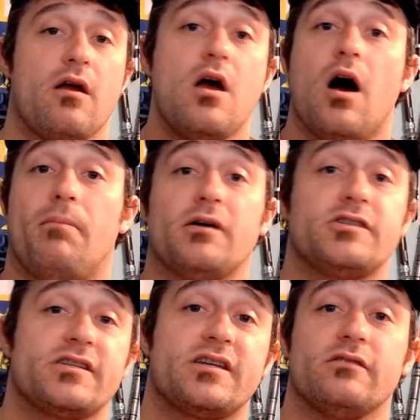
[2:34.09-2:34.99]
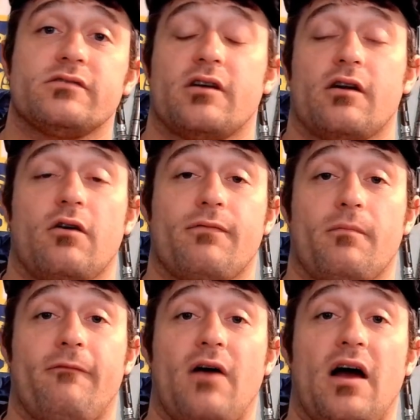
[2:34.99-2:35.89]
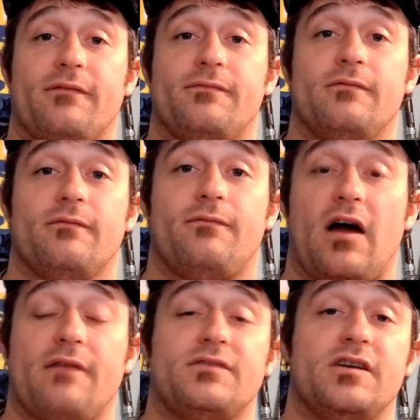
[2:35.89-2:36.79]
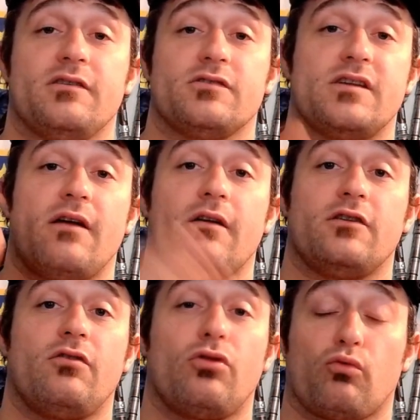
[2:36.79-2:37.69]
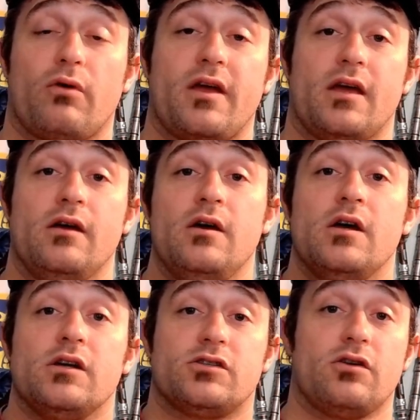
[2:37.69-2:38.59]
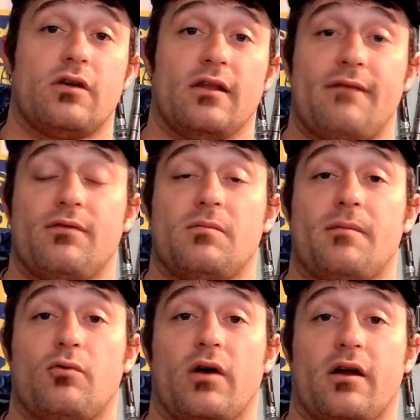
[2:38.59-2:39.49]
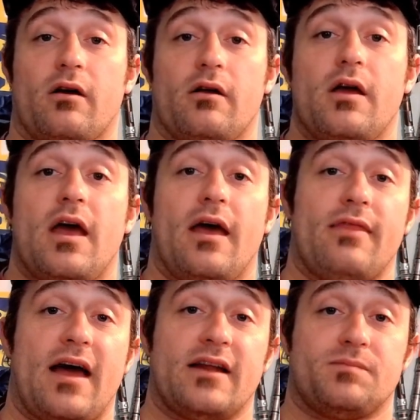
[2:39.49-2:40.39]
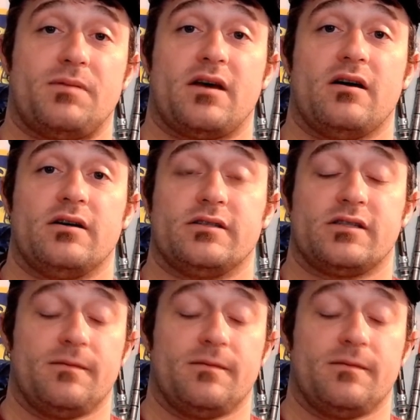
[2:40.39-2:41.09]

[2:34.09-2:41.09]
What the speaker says: A bunch of skills are going to go from five tiers down to 3, so you can level them up quicker, and that is because